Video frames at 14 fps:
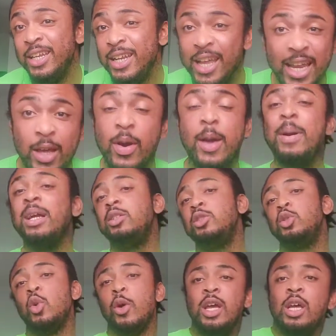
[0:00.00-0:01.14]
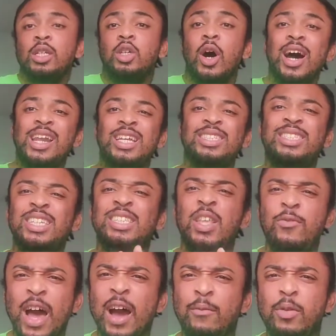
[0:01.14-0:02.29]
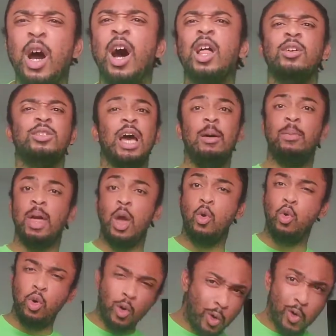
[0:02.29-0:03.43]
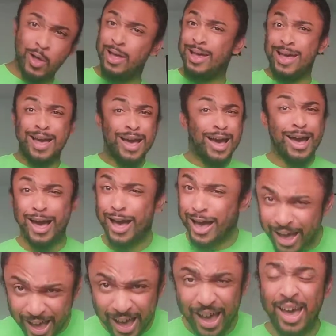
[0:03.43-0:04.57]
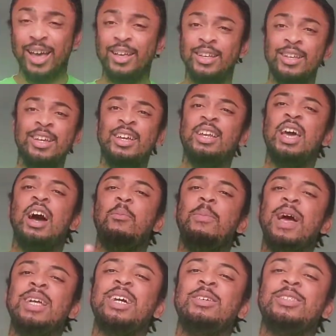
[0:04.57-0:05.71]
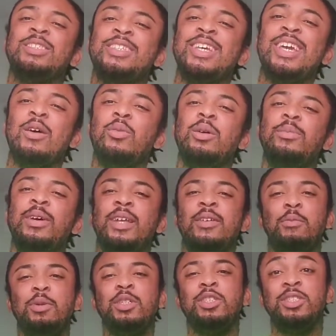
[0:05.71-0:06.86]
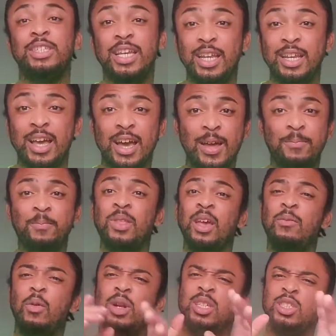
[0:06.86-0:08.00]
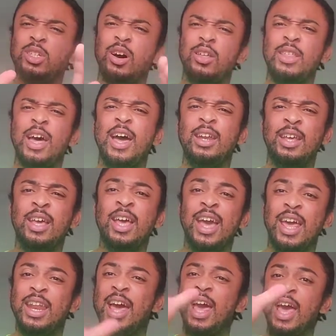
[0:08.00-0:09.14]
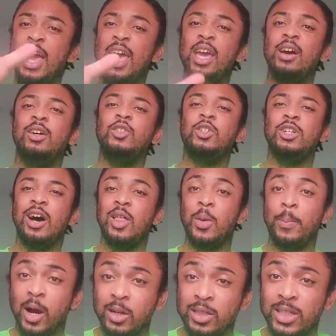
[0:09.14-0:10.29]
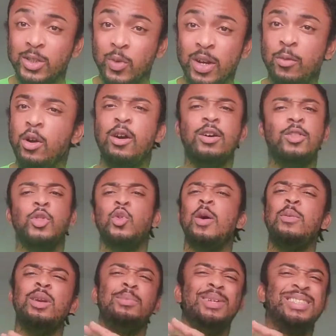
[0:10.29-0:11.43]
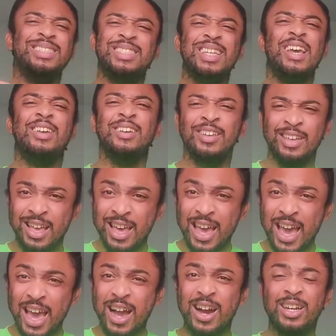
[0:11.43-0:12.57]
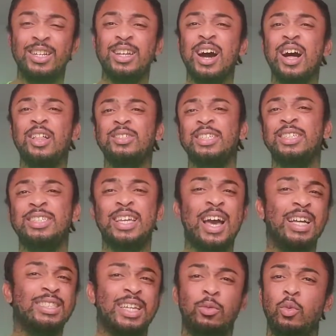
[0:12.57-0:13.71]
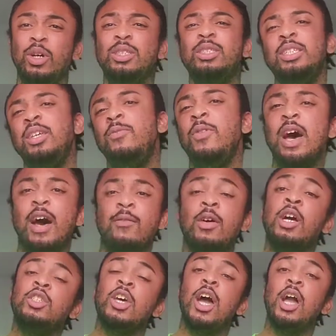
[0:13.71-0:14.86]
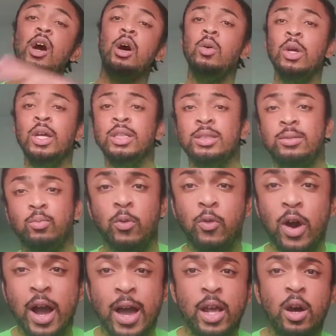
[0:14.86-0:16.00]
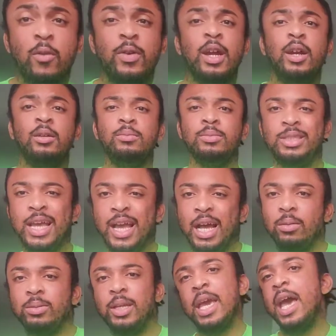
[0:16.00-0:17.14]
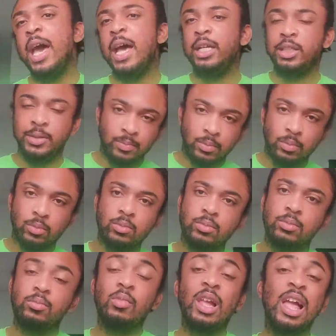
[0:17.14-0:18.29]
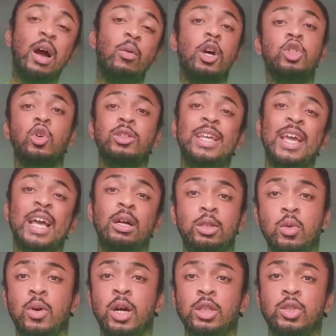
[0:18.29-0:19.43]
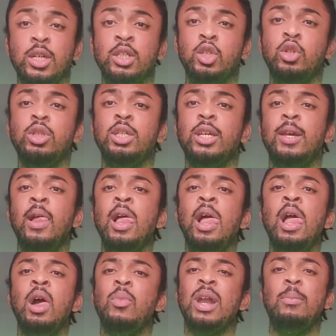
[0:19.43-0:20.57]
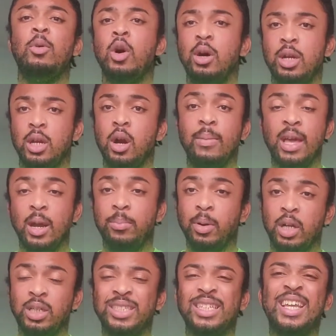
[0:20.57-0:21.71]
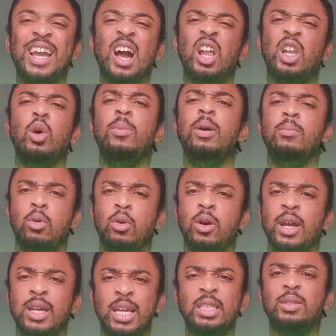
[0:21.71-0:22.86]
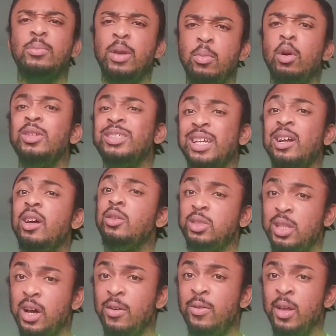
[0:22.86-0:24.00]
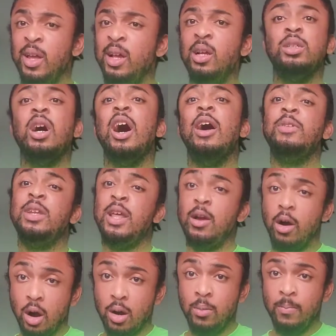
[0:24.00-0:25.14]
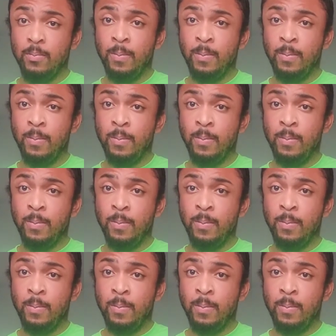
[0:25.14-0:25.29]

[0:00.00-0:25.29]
Anyway, back to the story. So $165. I'm like, whew. Ha. Now imagine how sick I would have been if I would have seen that, if I would have saw that and that $800 purchase would have gone through. I would have been sick. $800 and this guy's like $165. So I go, before I head over there, take out the cash. I was going to take out $200 because usually when I'm going to go make a purchase, I take out a little bit more in case the people are selling other stuff, because often they are.